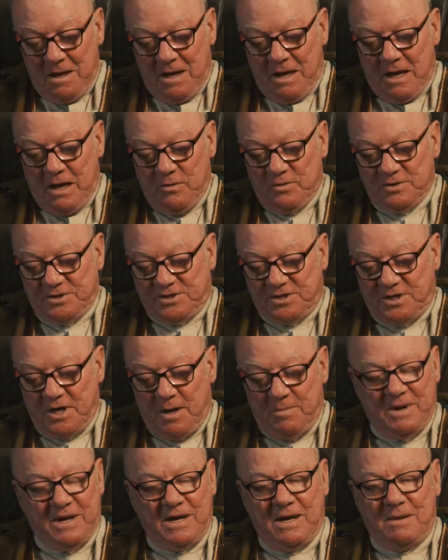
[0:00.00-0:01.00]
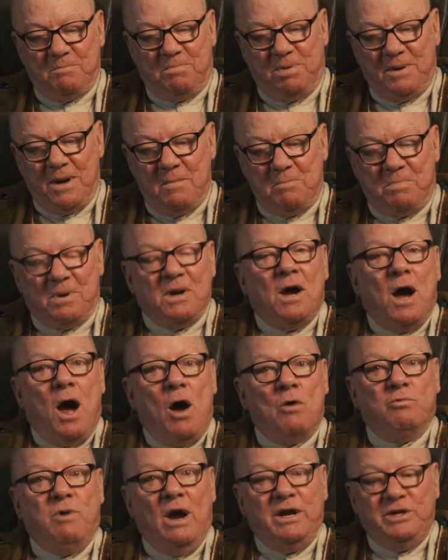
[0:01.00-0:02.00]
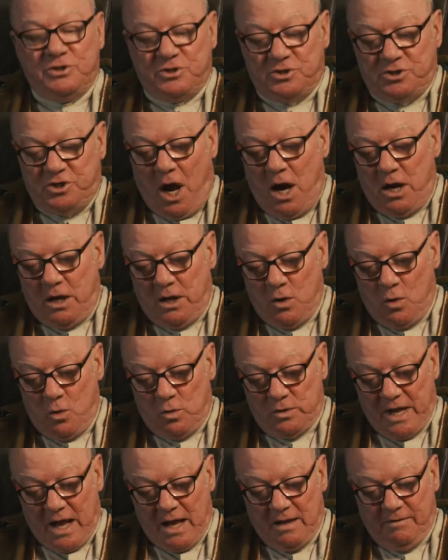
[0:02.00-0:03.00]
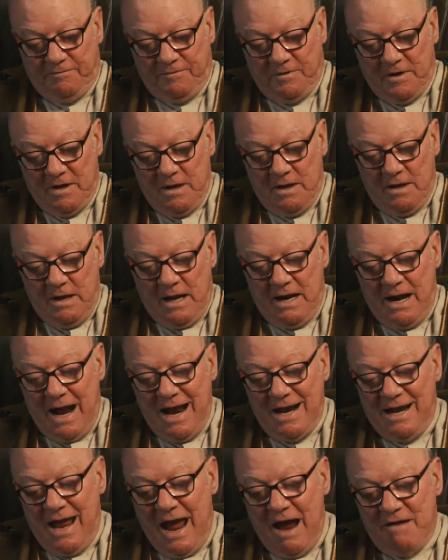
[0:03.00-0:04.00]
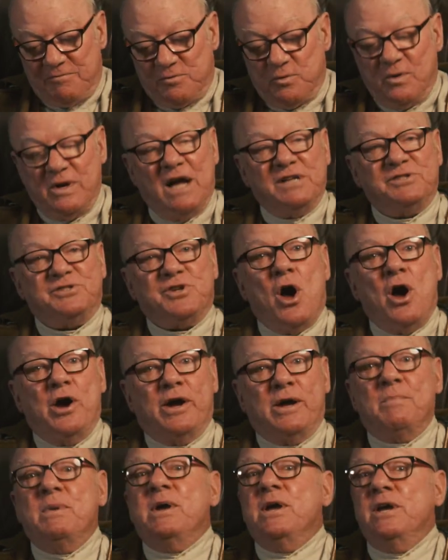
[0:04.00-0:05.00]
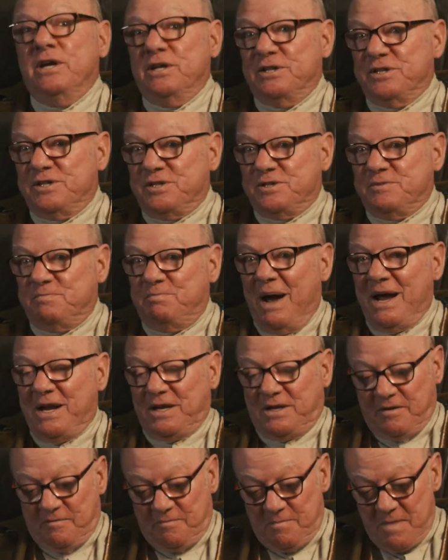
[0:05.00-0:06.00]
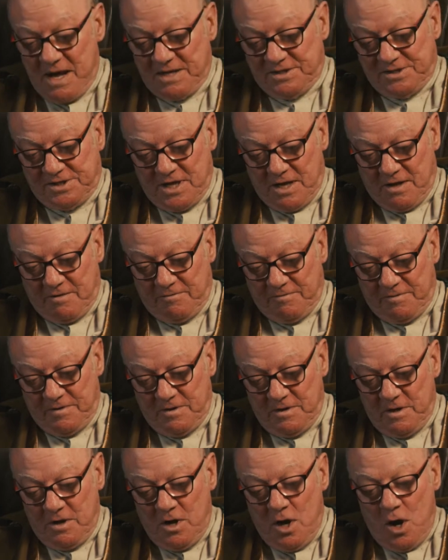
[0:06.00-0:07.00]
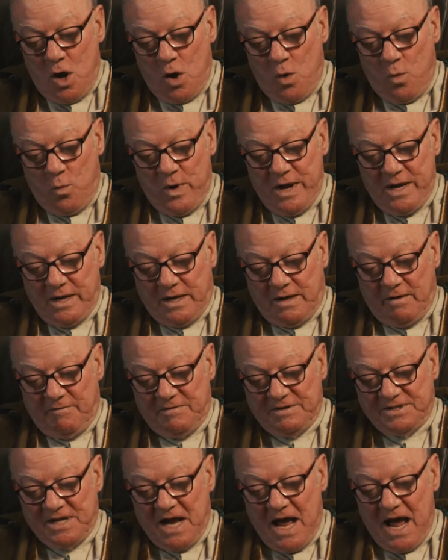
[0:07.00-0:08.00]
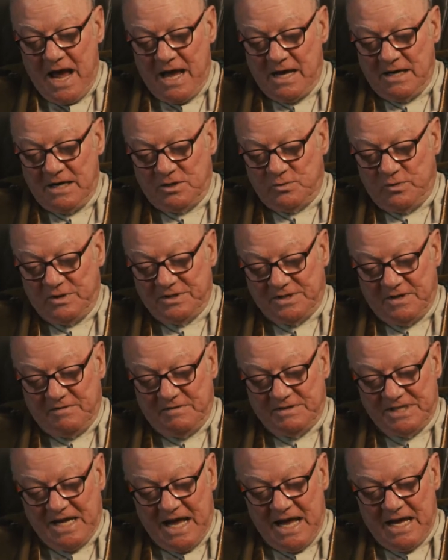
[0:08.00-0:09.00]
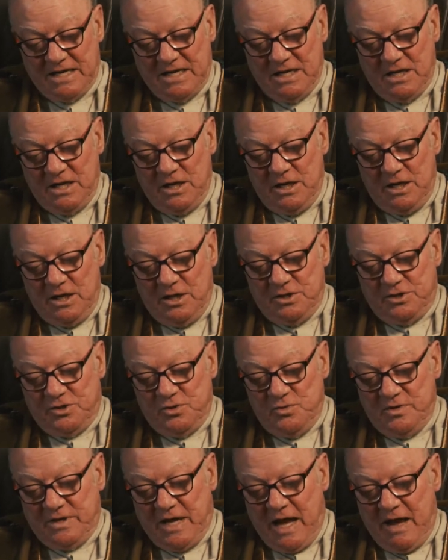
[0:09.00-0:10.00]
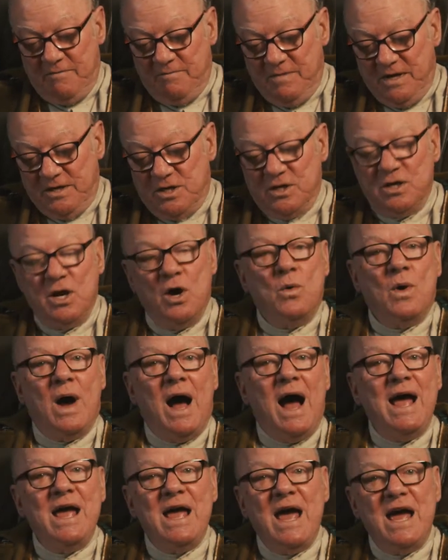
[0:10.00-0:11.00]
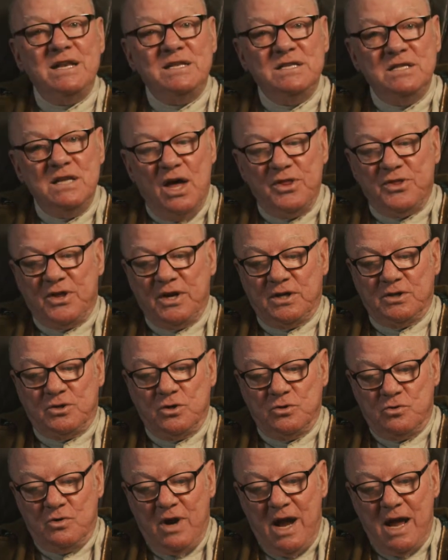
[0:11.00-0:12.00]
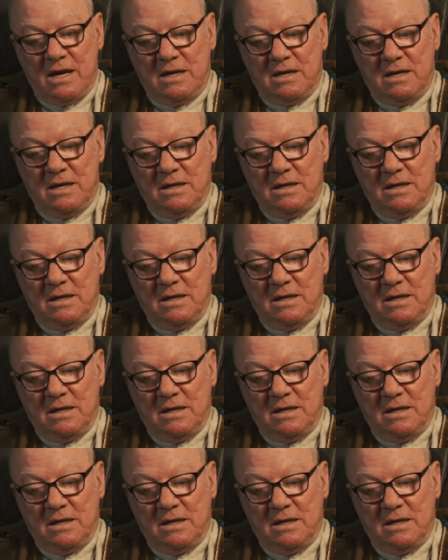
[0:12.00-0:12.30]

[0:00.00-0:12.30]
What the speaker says: He was chubby and plump, a right jolly old elf, and I laughed when I saw him in spite of myself. A wink of his eye and a twist of his head soon gave me to know I had nothing to dread.